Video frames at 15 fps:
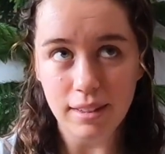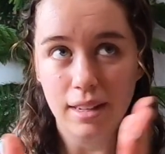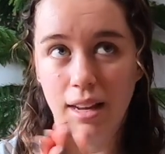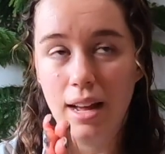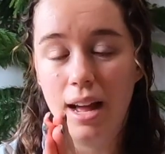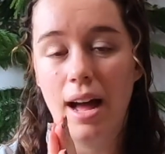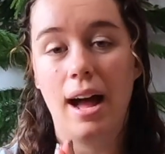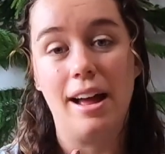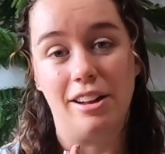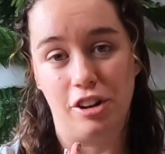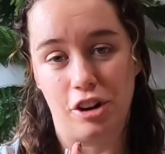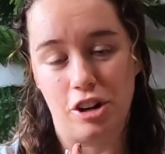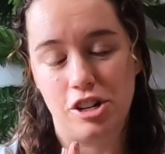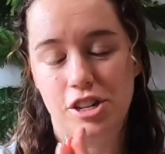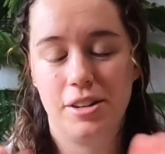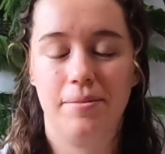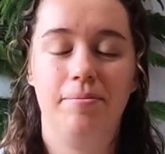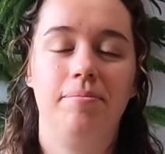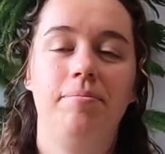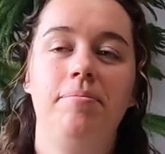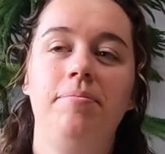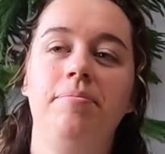I
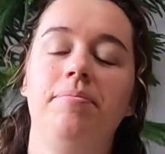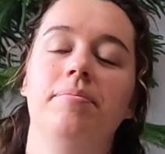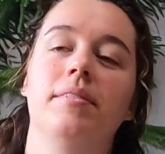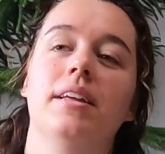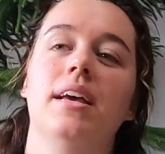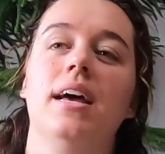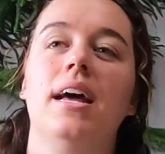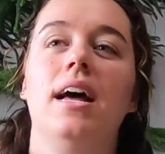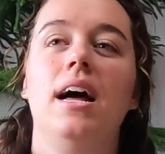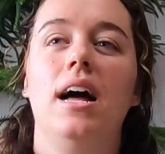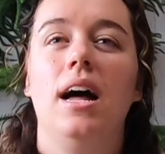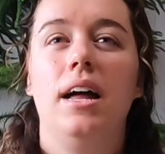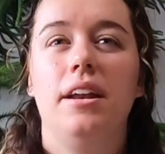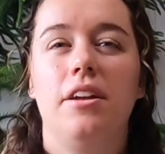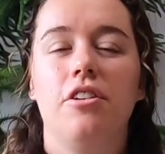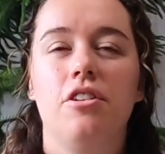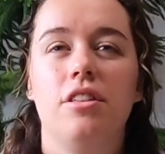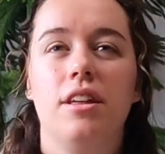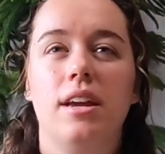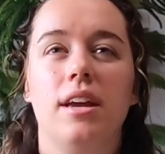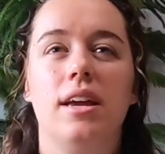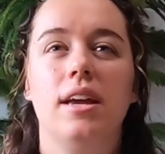learned. Another
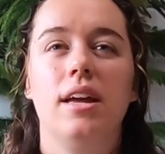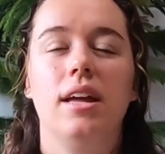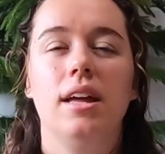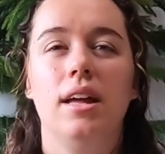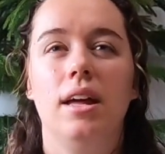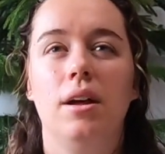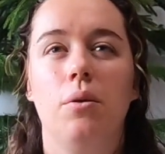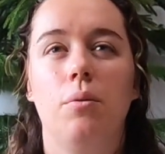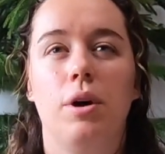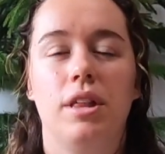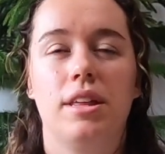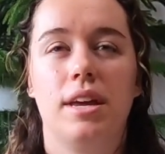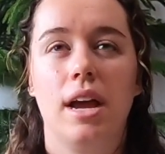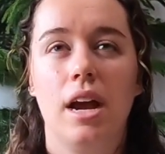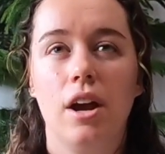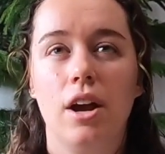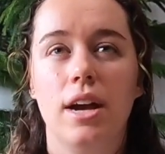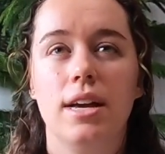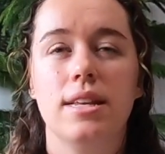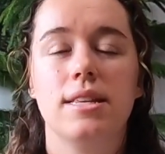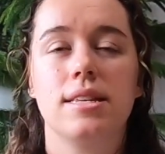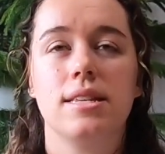thing with
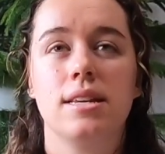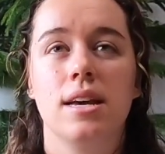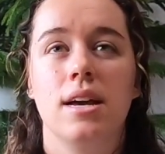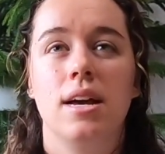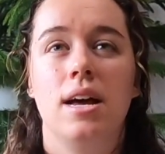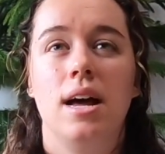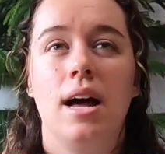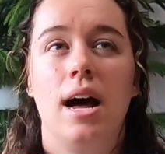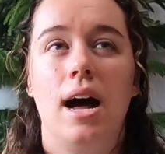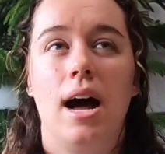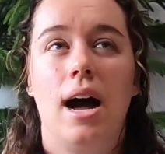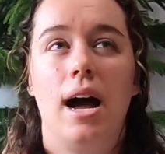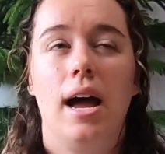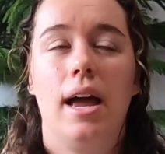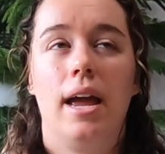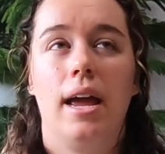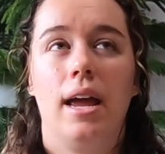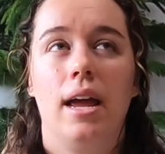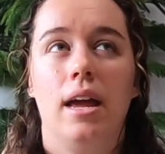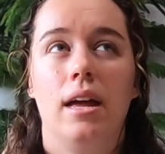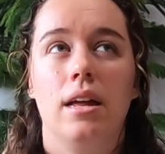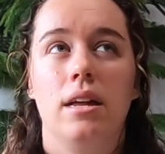carrots,
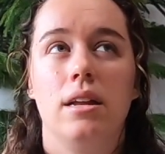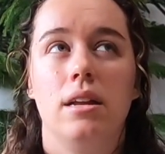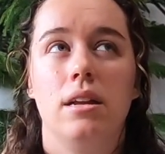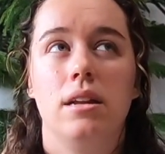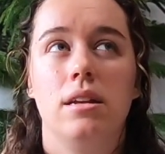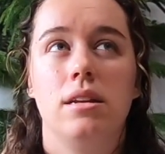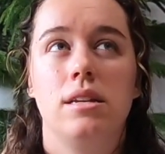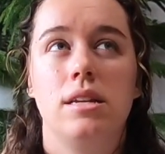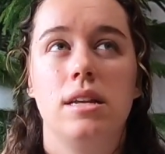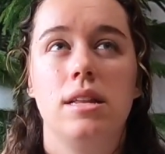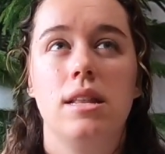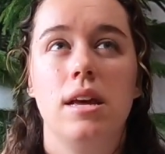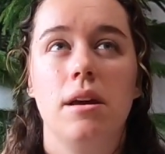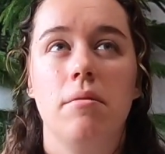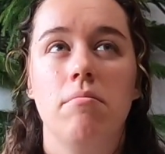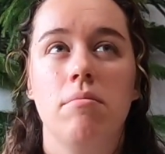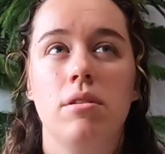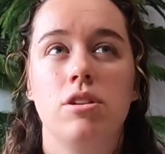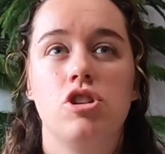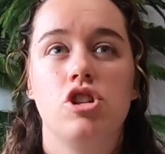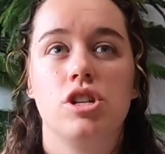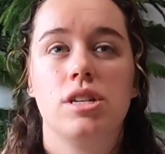I did them
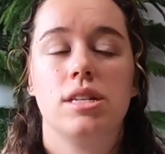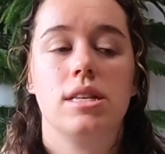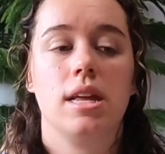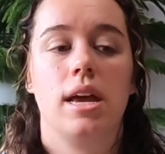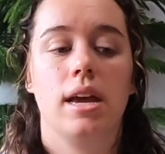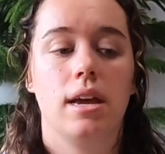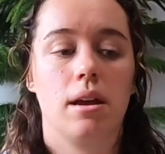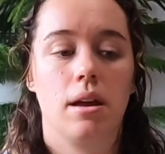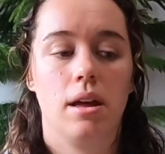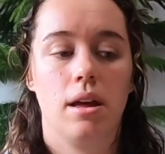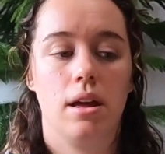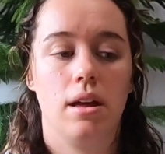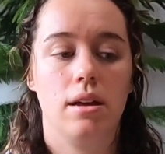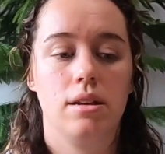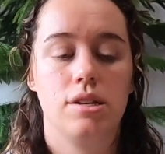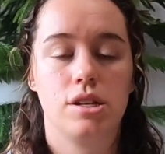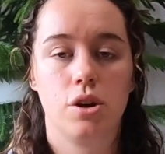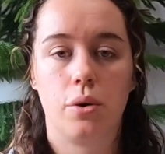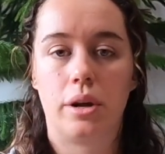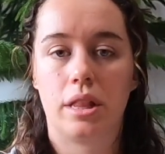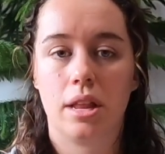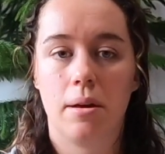just like
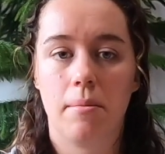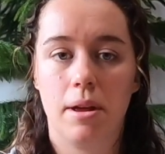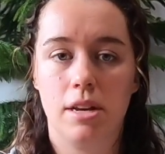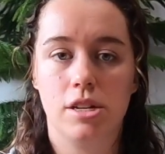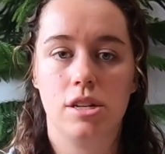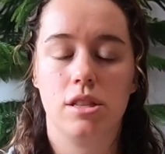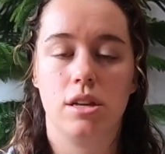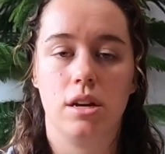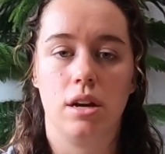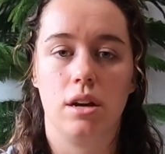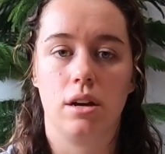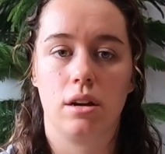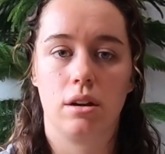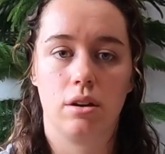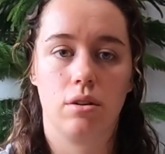sowing them into the